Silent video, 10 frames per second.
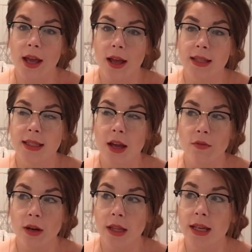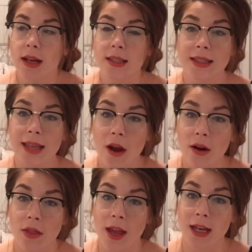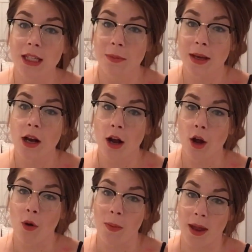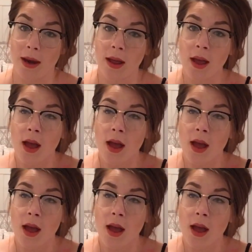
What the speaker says: it's definitely a scary thing to be cut open.